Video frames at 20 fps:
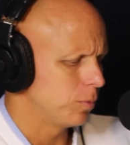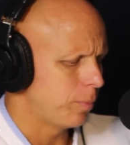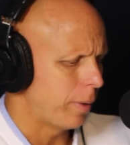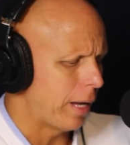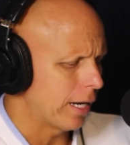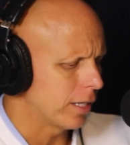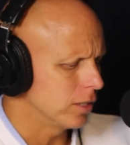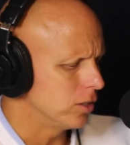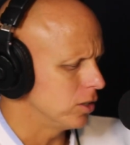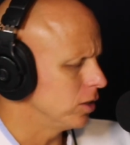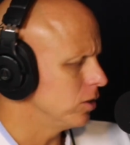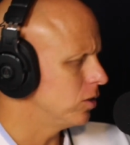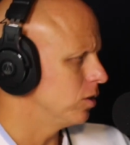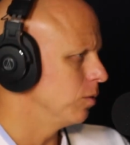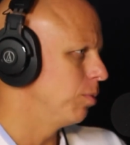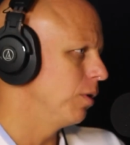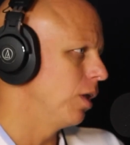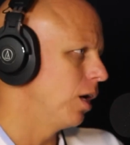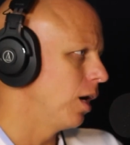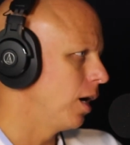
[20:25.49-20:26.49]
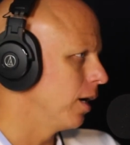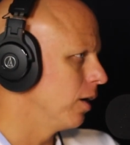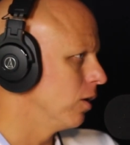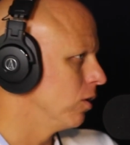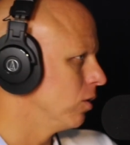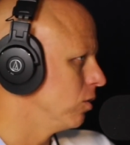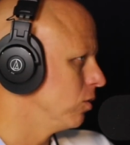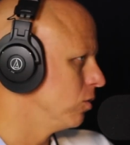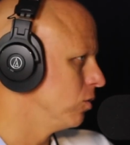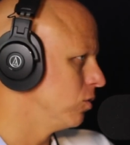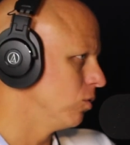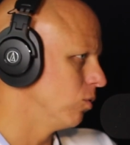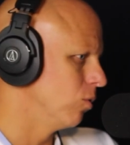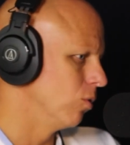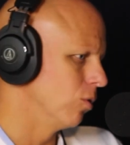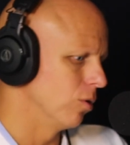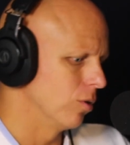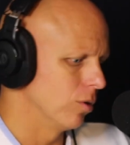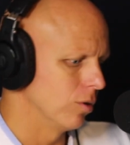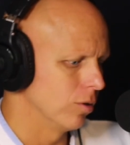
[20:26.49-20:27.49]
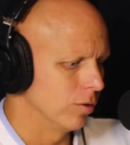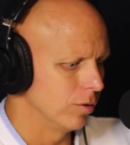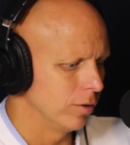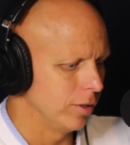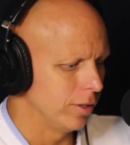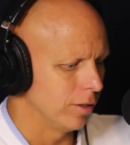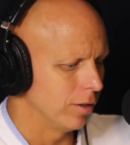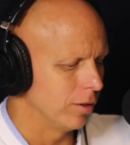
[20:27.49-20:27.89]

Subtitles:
packaging suppliers or,